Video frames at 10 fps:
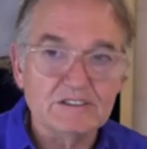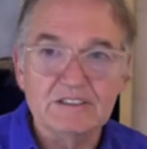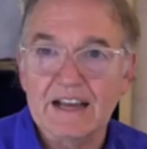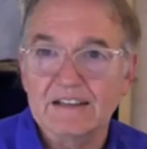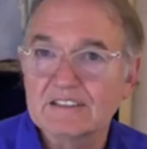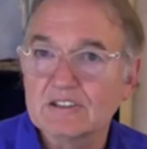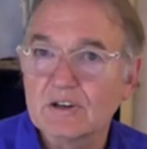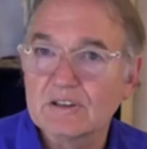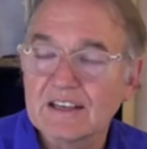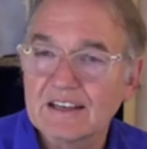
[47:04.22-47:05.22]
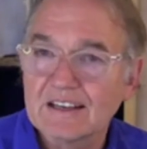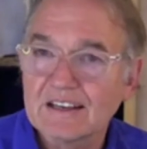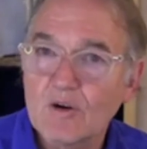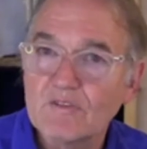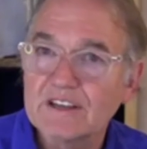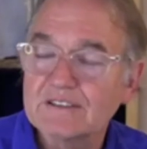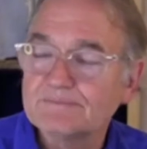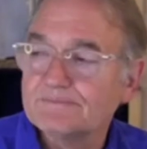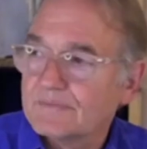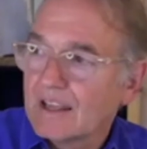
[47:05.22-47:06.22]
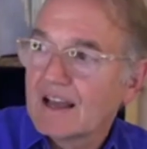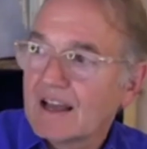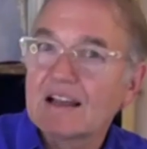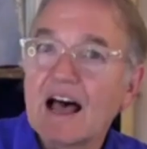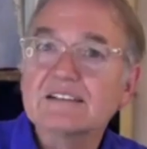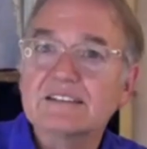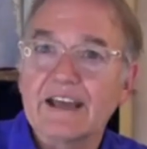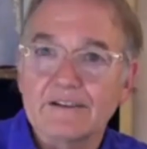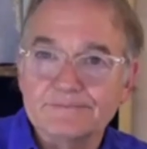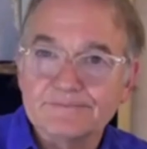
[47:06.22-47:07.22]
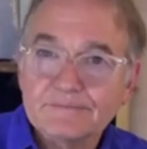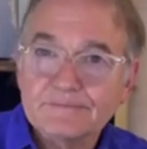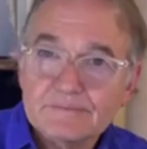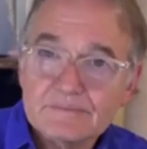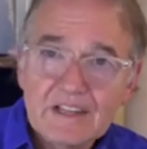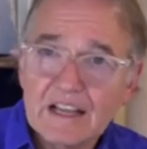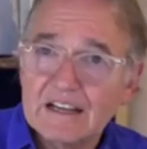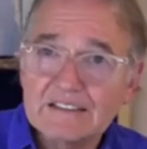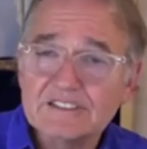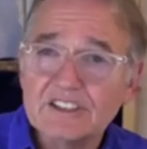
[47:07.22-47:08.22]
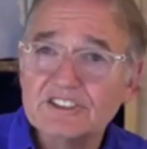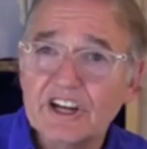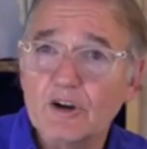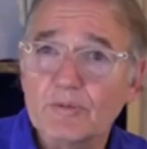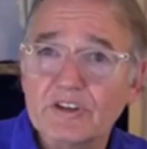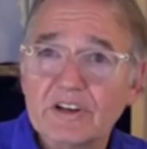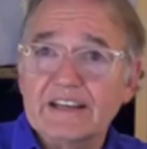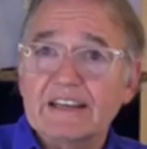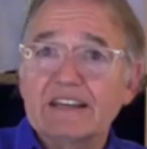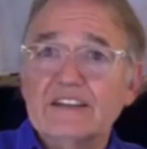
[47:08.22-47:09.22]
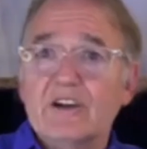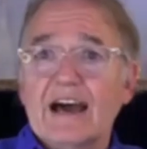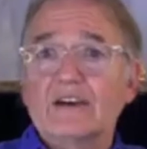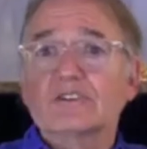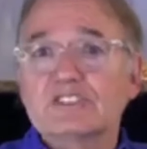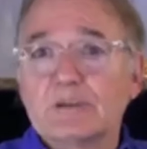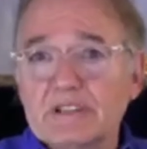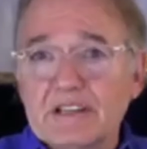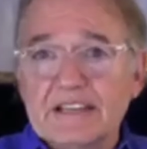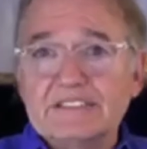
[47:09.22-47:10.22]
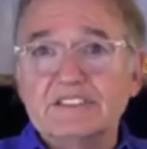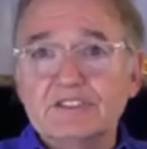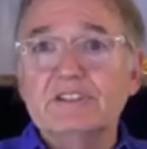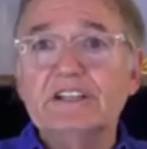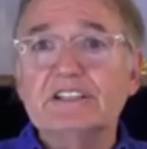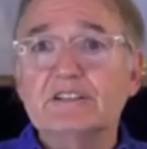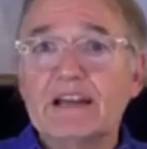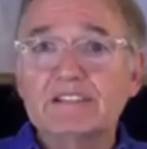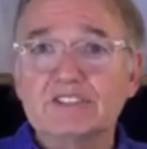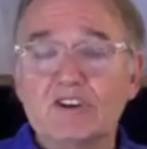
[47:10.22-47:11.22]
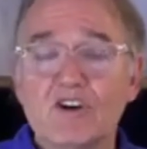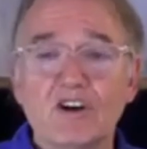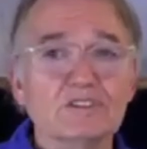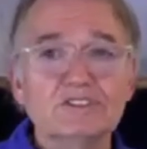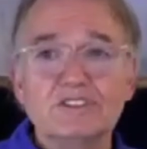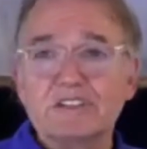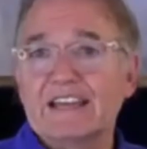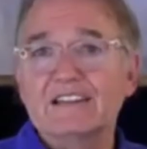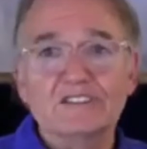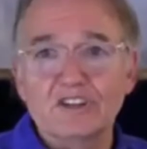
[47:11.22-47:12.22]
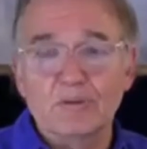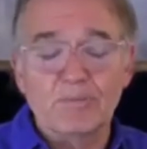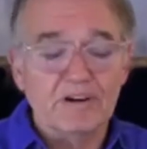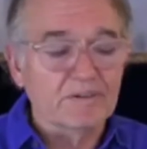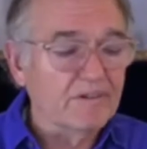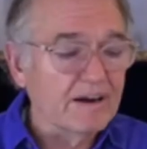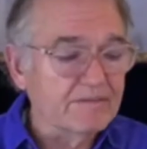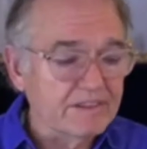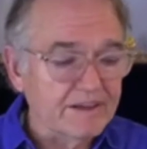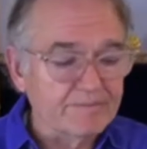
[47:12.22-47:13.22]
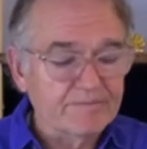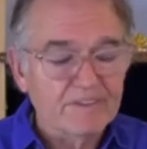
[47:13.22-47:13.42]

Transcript: technique during the COVID lockdown, because that's just terrible. You're not getting your outer stimulation you need to balance your hormones. You can't look to your partner for everything.